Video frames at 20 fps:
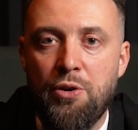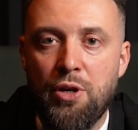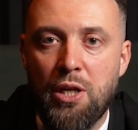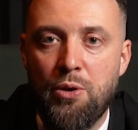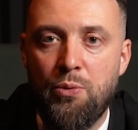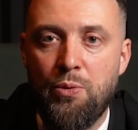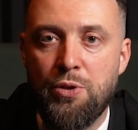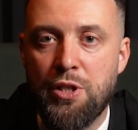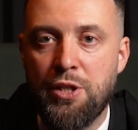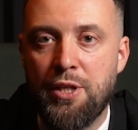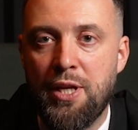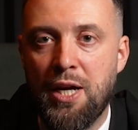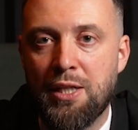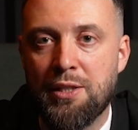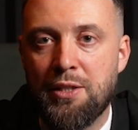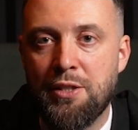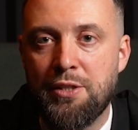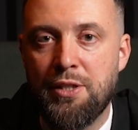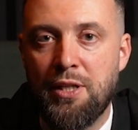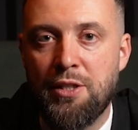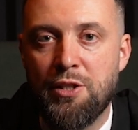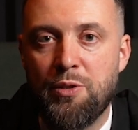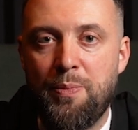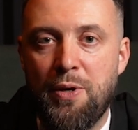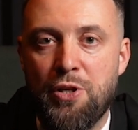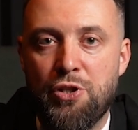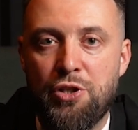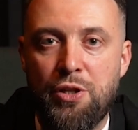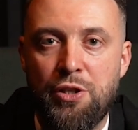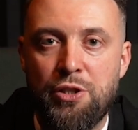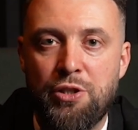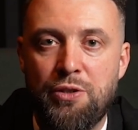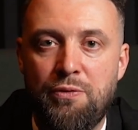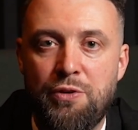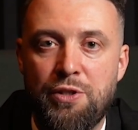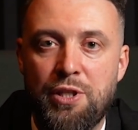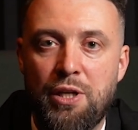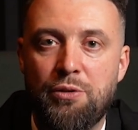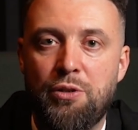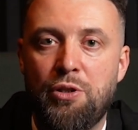you can visit doctors and specialists
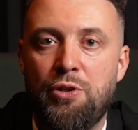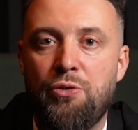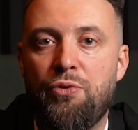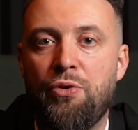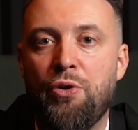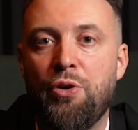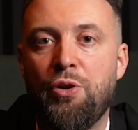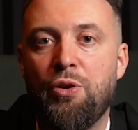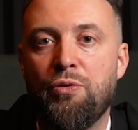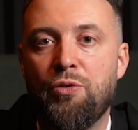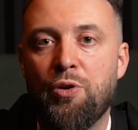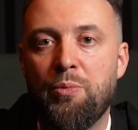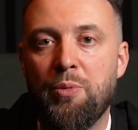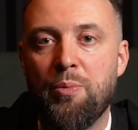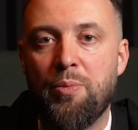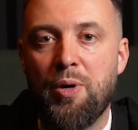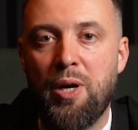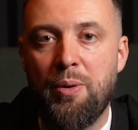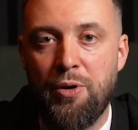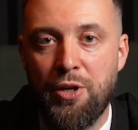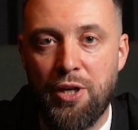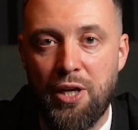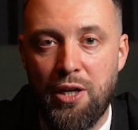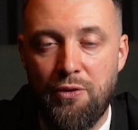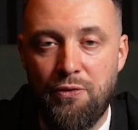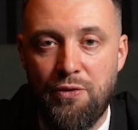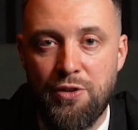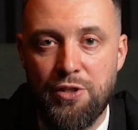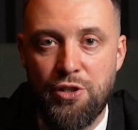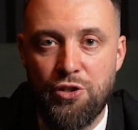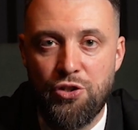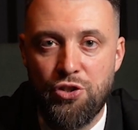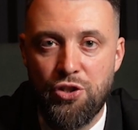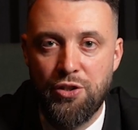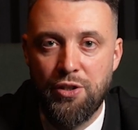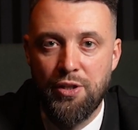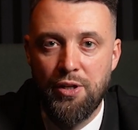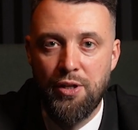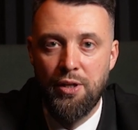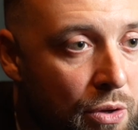without a referral from your primary care
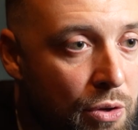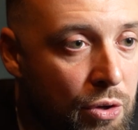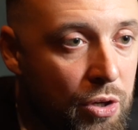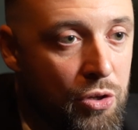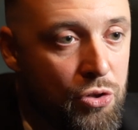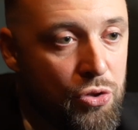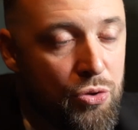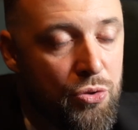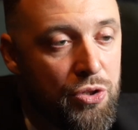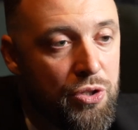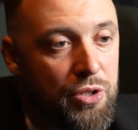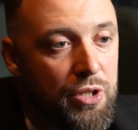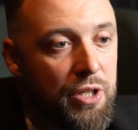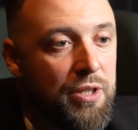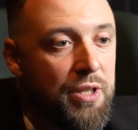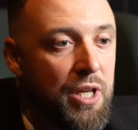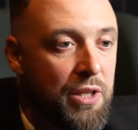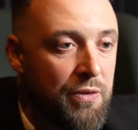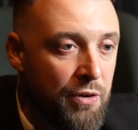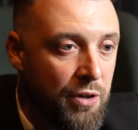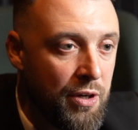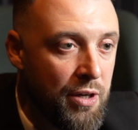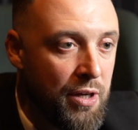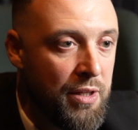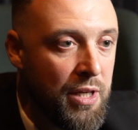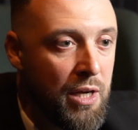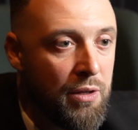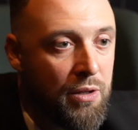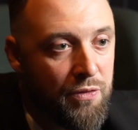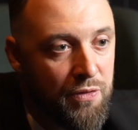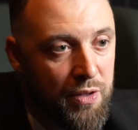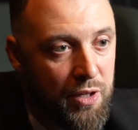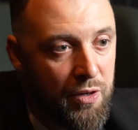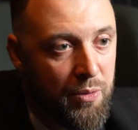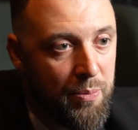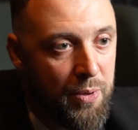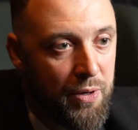physician. You can choose in-network and out-of-network